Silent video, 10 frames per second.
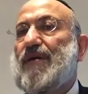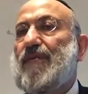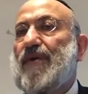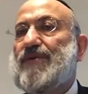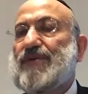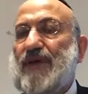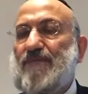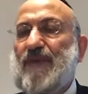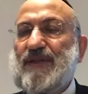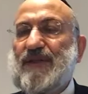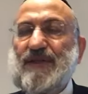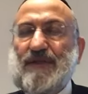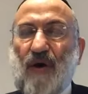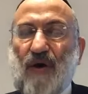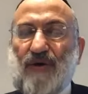When somebody
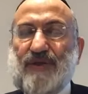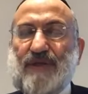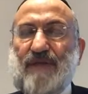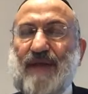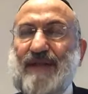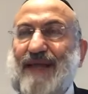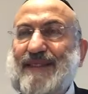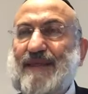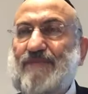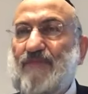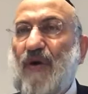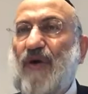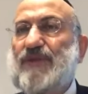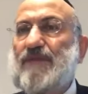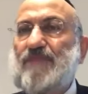is positive and he has a
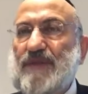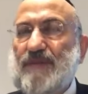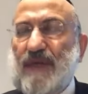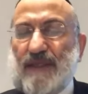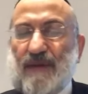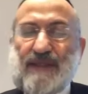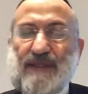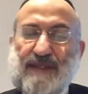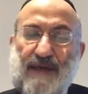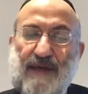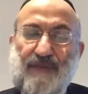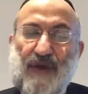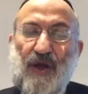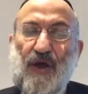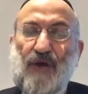positive perspective, doesn't say,
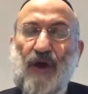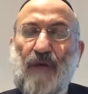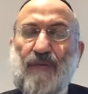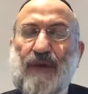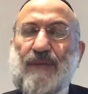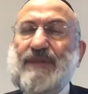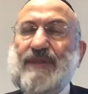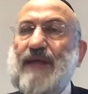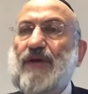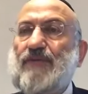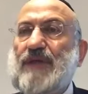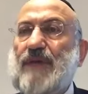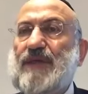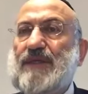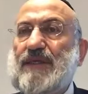now, whenever that
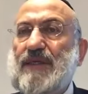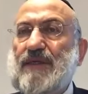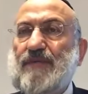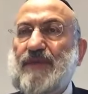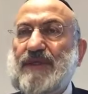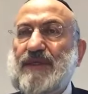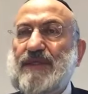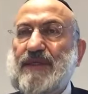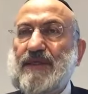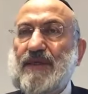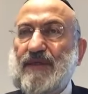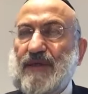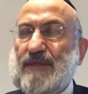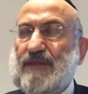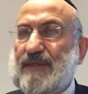person says,
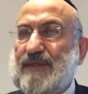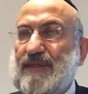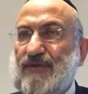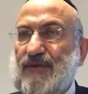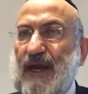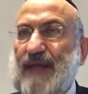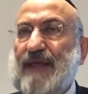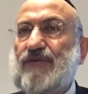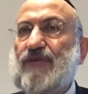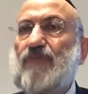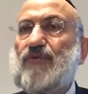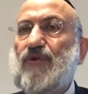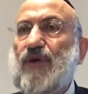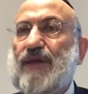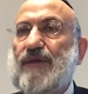gets his salat, he has to come to
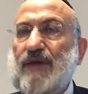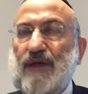Kohen.